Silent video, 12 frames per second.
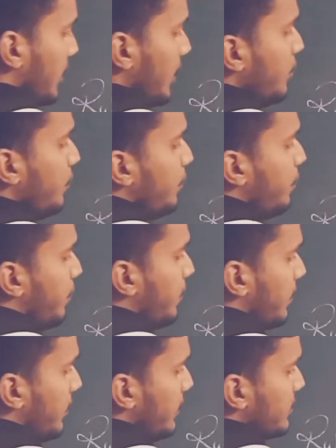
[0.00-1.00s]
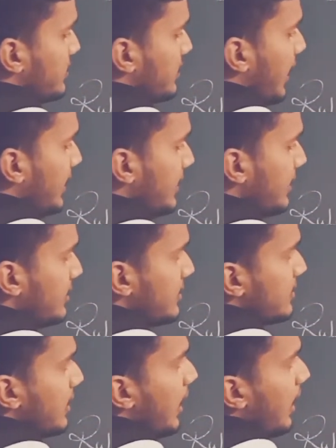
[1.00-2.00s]
if psi is
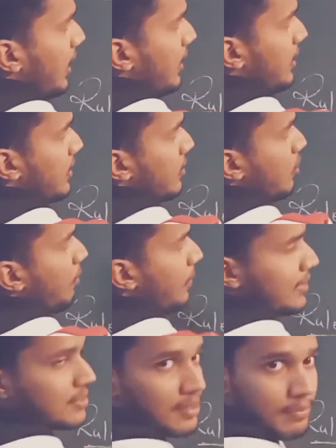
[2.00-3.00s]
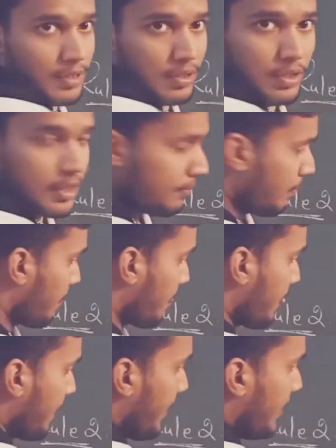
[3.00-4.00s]
a complex number, okay,
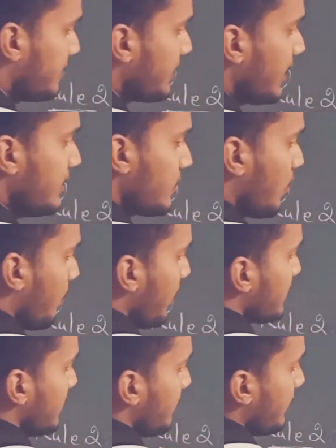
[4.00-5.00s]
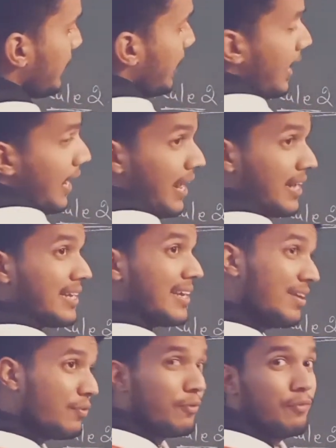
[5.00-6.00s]
if psi is a complex number,
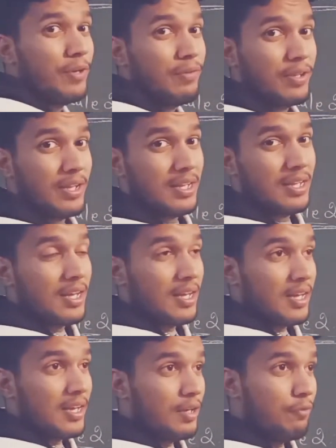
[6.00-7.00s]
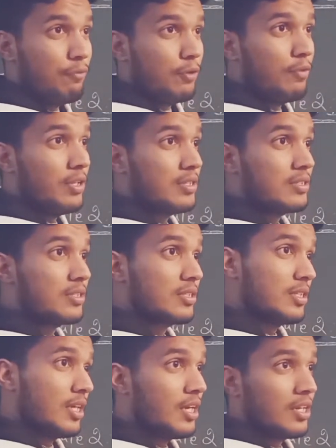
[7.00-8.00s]
and if we will
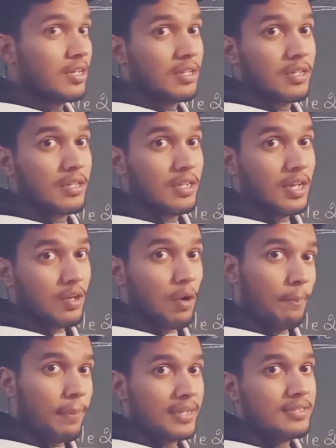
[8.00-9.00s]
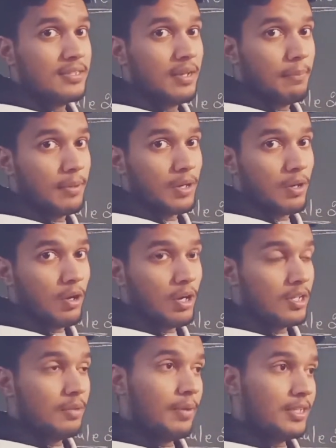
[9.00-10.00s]
scale the complex number
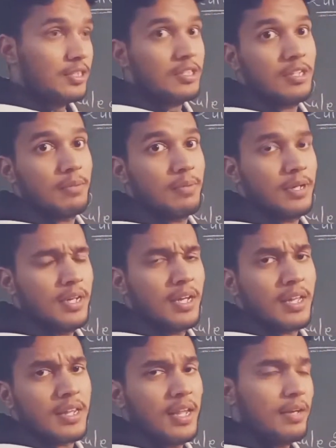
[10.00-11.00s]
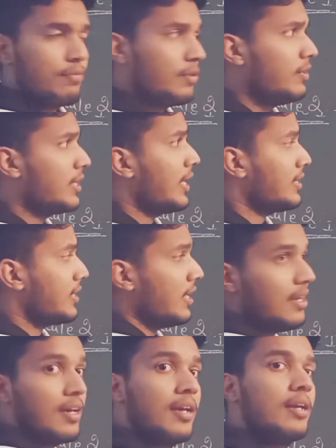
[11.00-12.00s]
or the imaginary number, then we will get
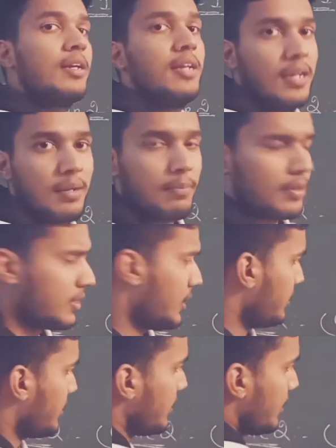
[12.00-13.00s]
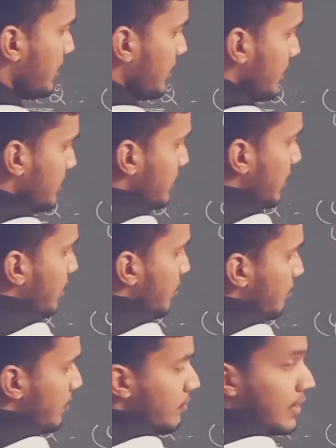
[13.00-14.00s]
the real number. Then in this
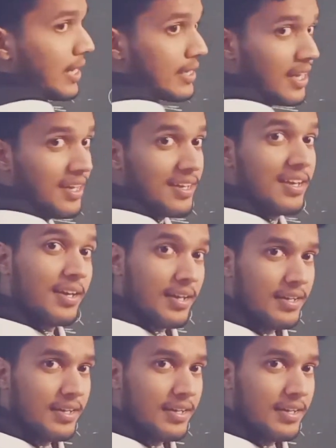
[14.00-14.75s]
we will get the